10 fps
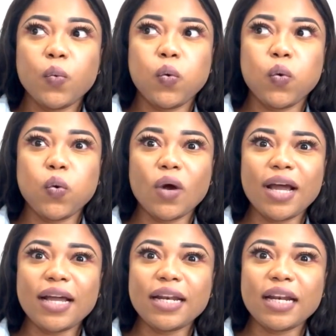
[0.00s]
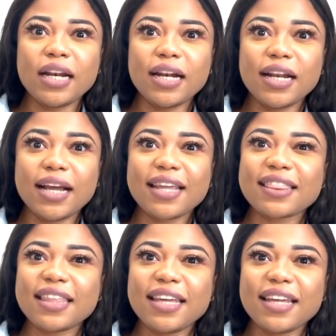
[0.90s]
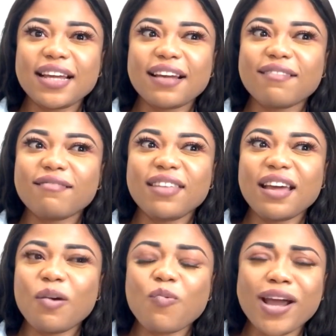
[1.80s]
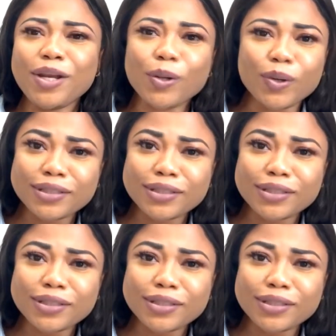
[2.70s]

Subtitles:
And I think, yeah, why not?